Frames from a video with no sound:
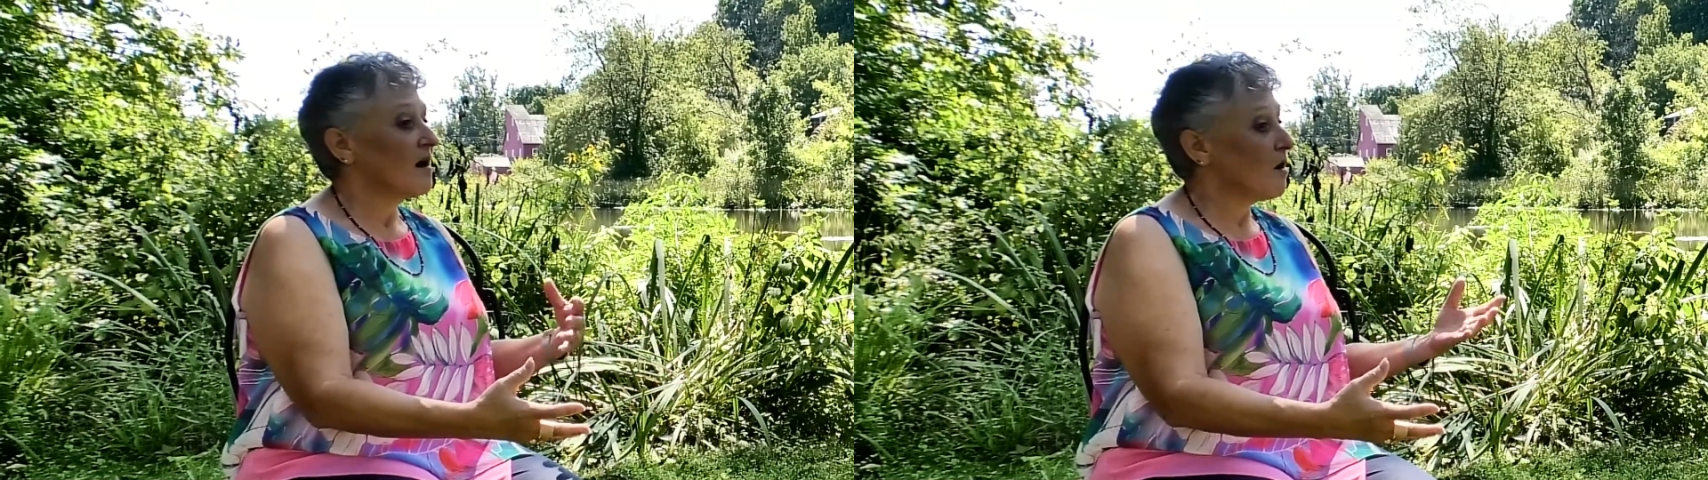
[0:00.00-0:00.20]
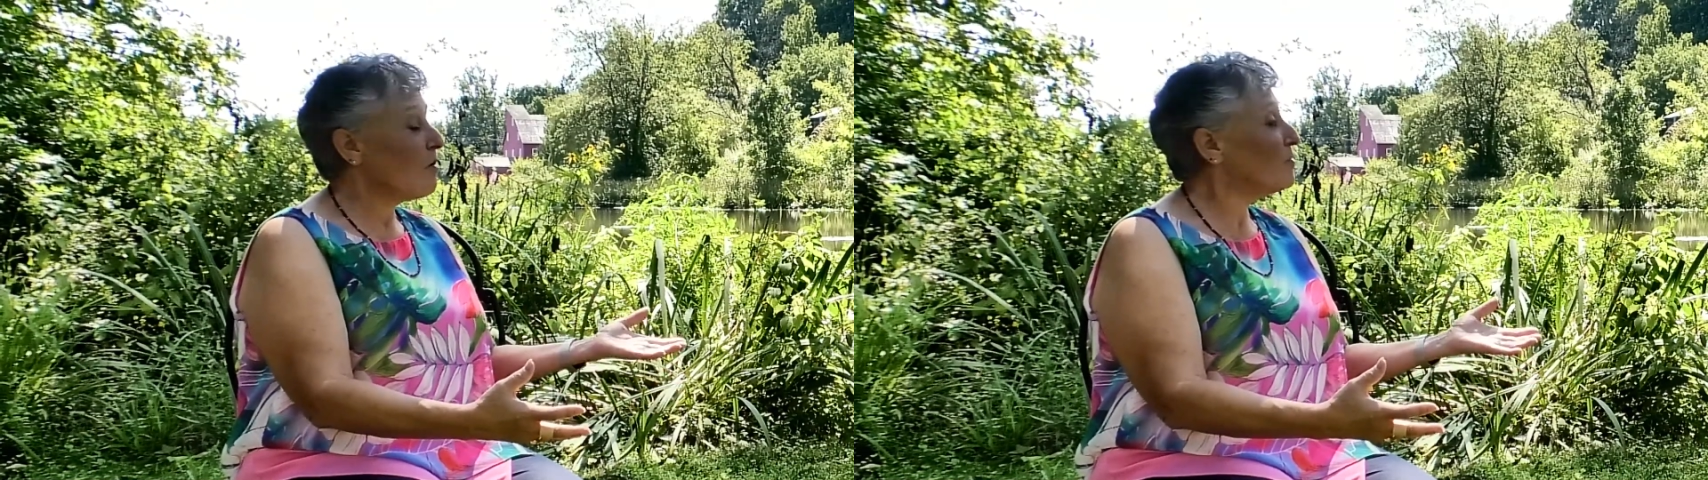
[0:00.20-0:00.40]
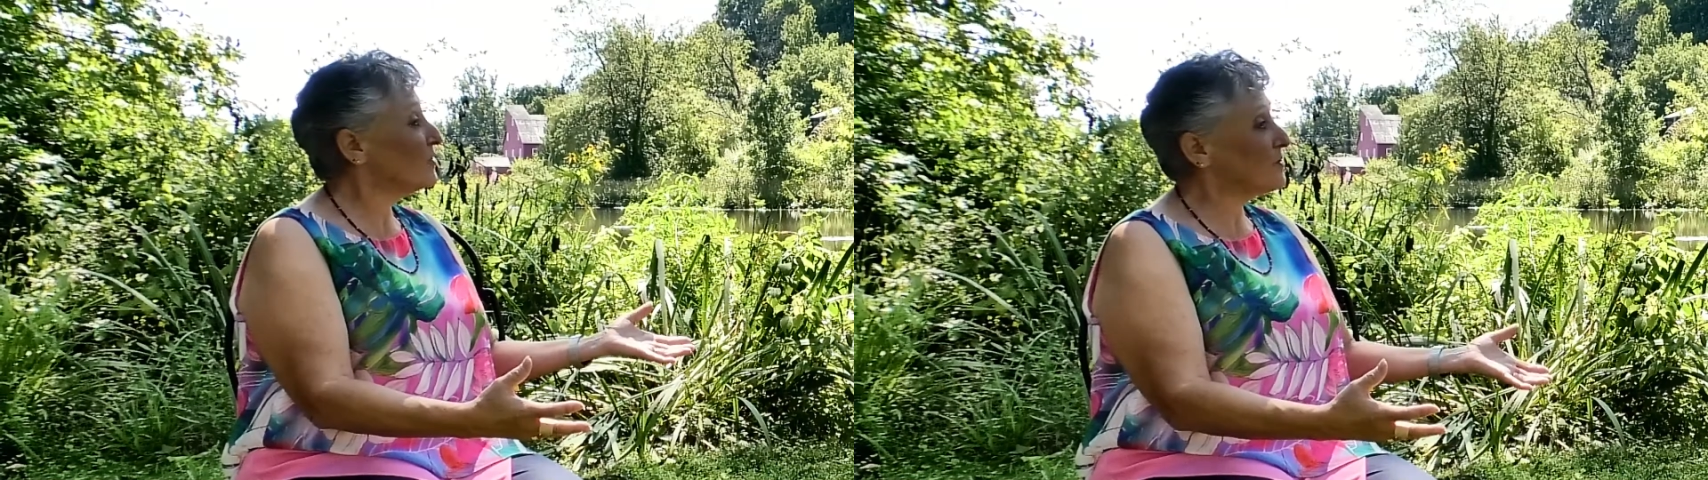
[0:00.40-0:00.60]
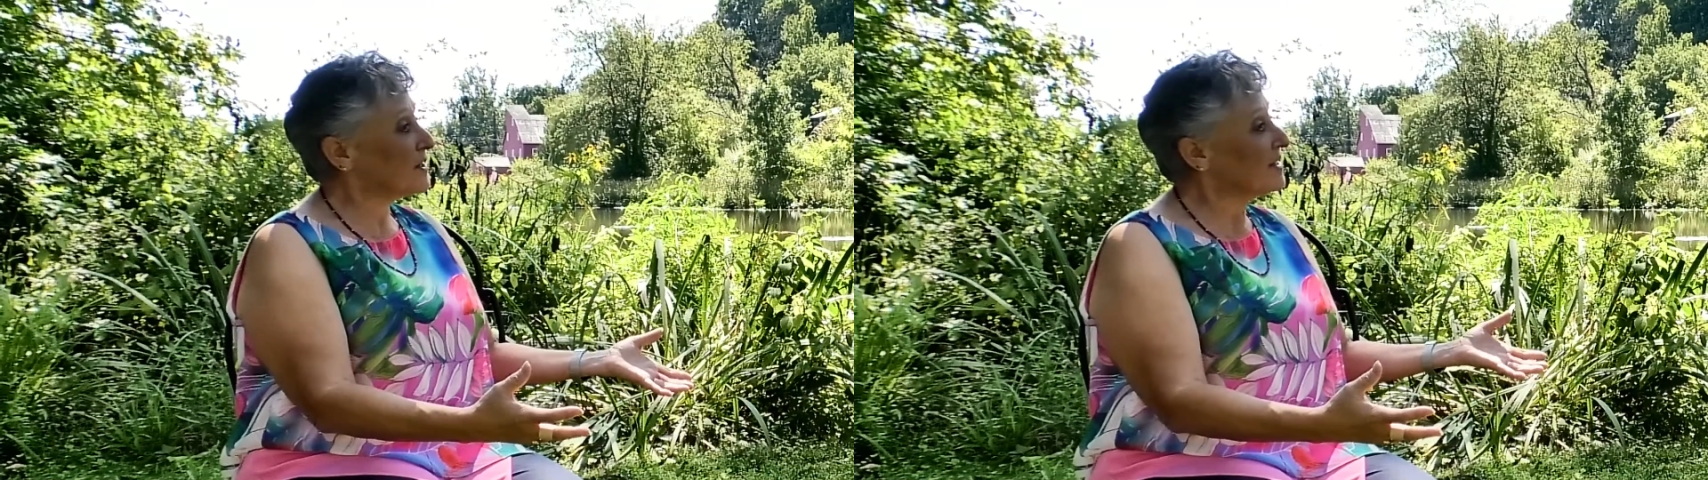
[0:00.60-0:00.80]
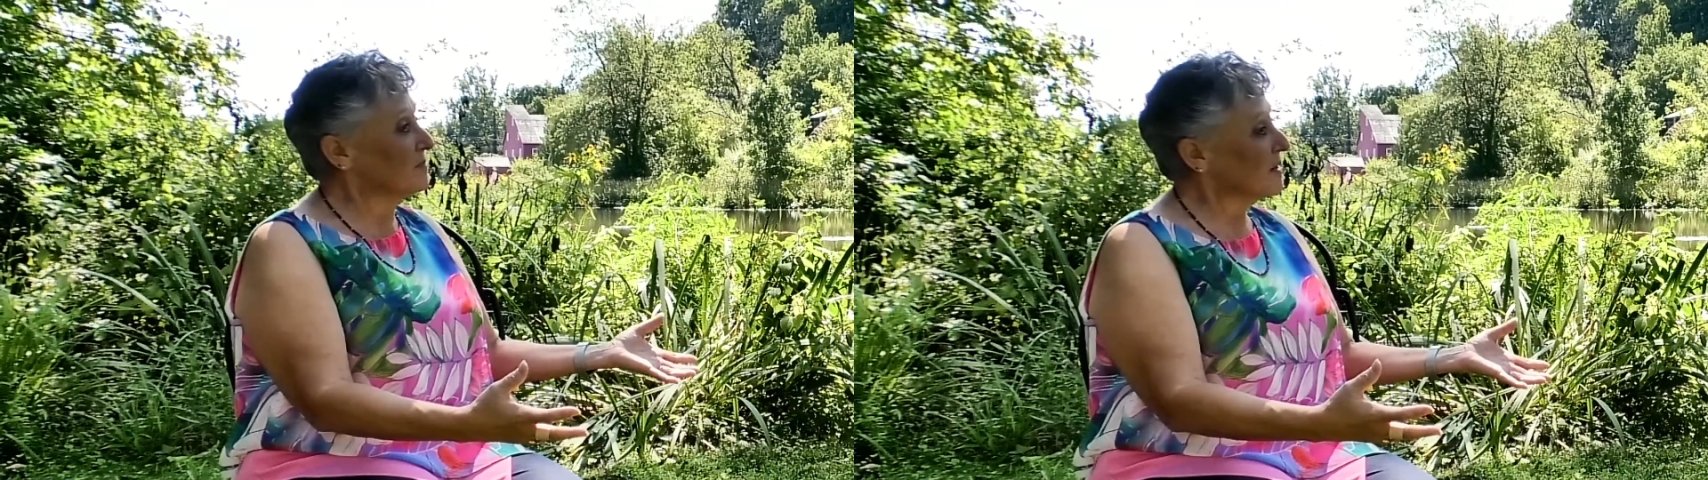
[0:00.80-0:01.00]
oh, are you
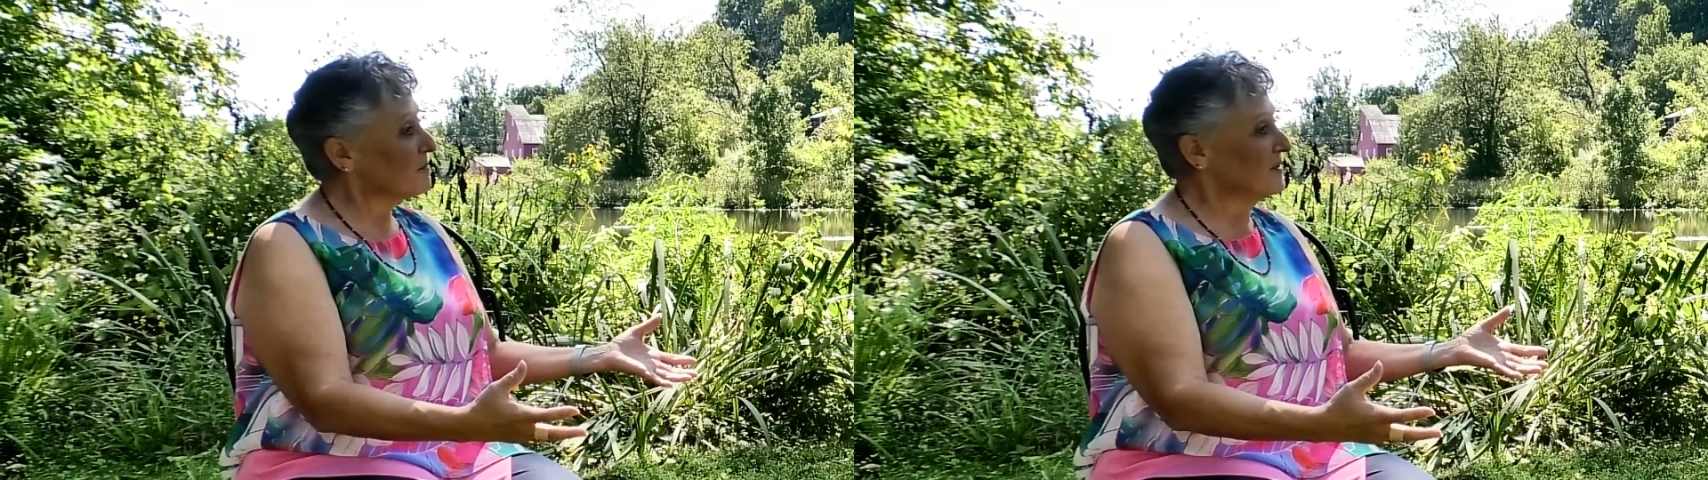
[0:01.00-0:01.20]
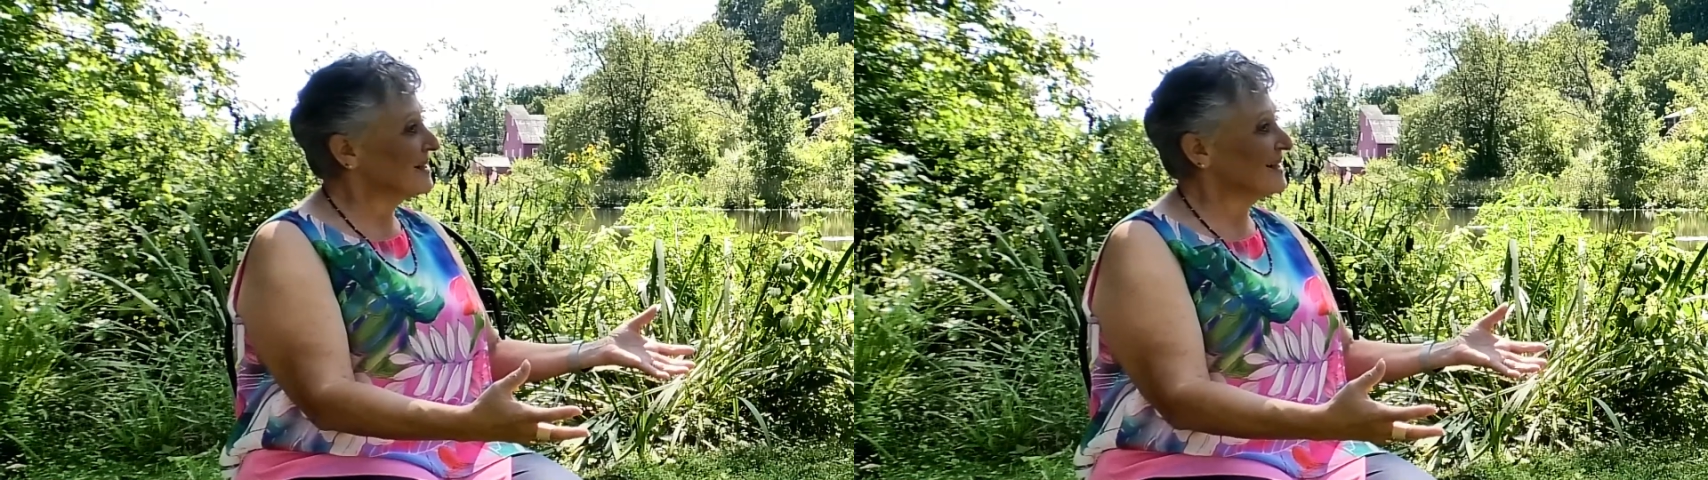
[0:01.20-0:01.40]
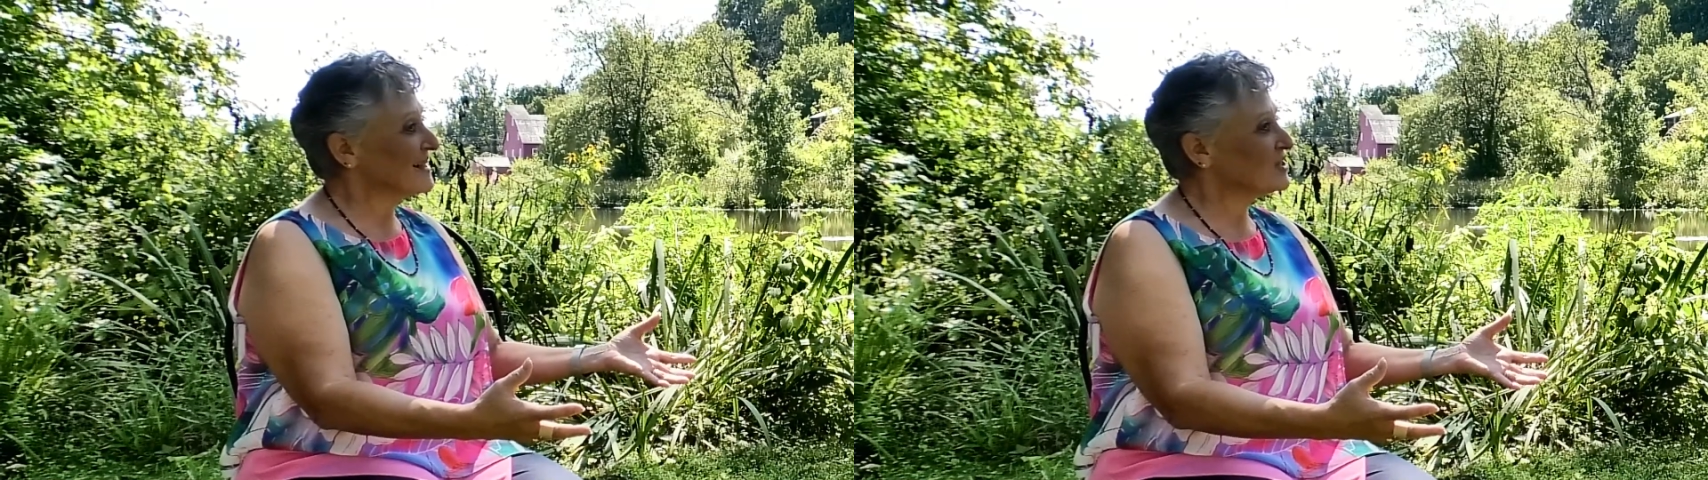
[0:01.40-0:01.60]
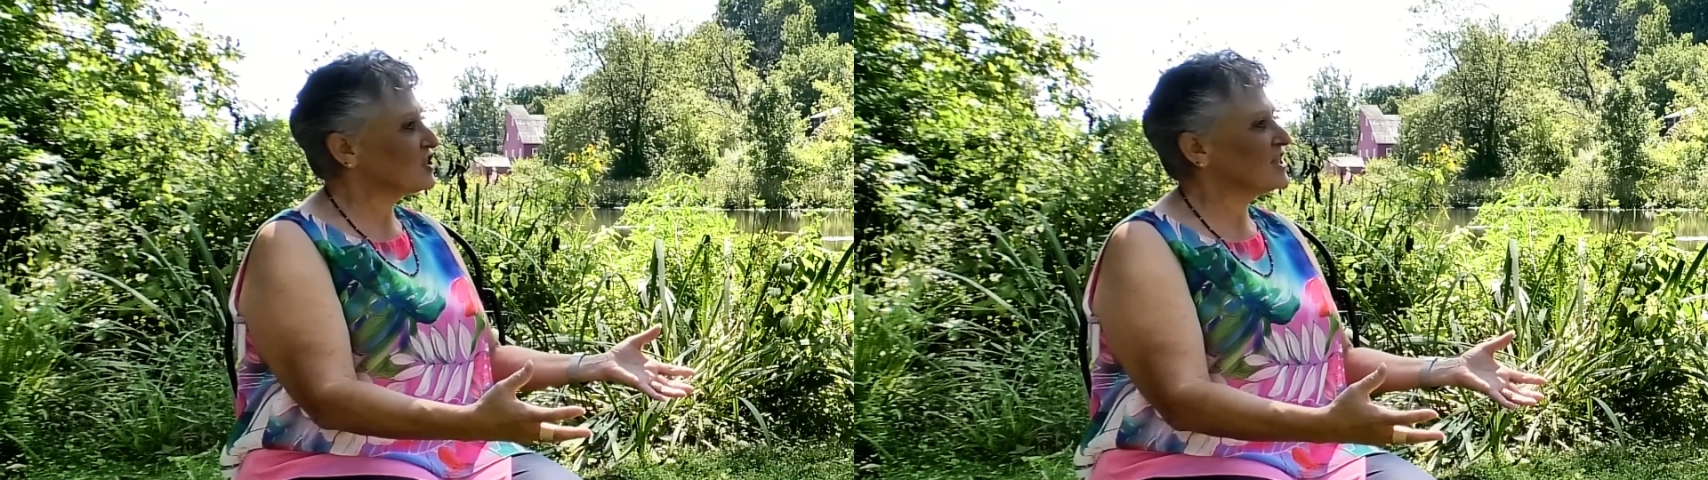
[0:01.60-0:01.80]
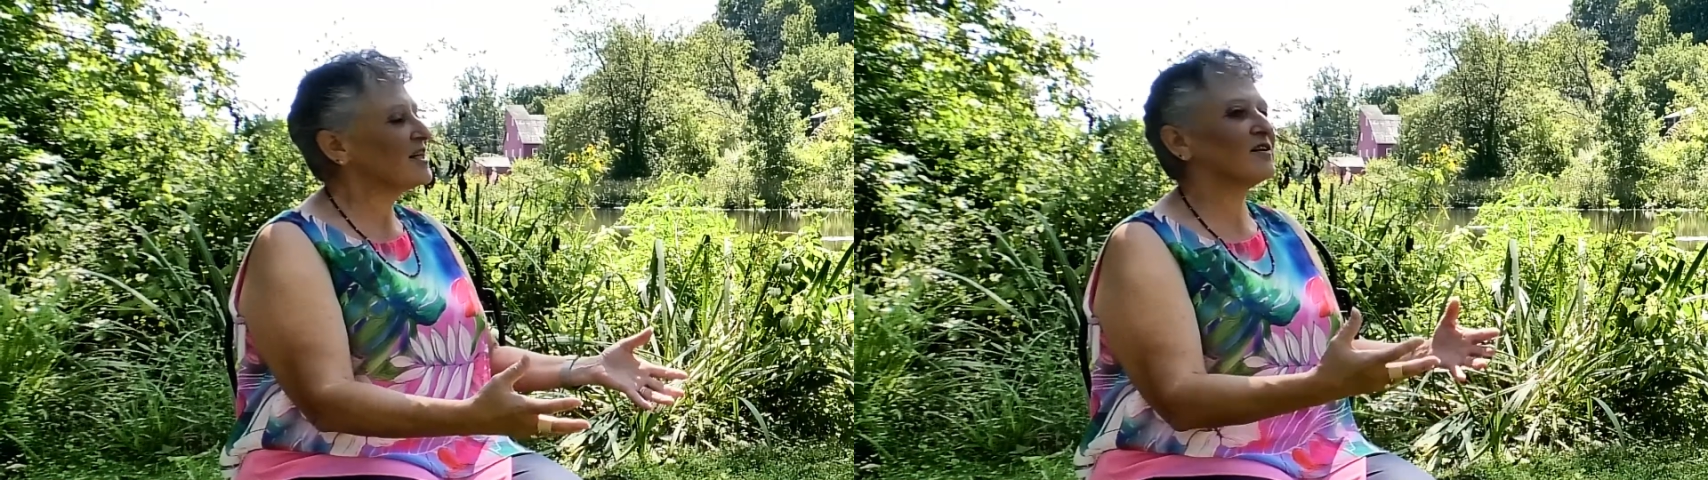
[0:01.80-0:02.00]
thinking about being an
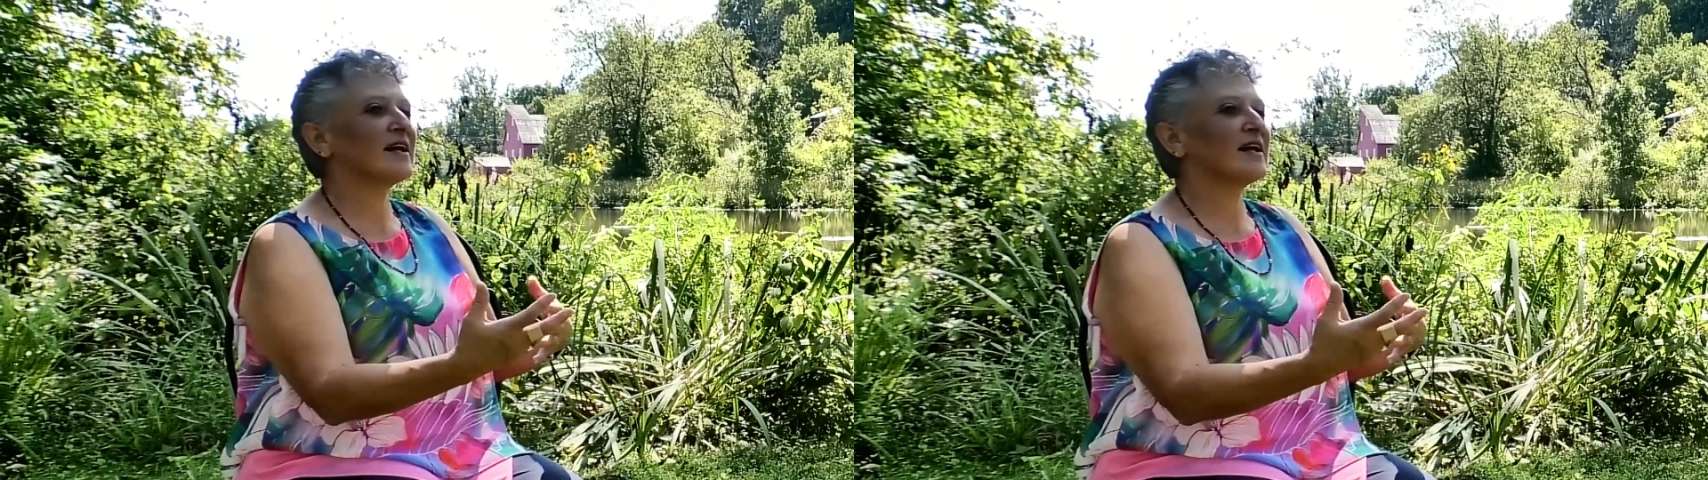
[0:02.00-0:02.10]
engineer?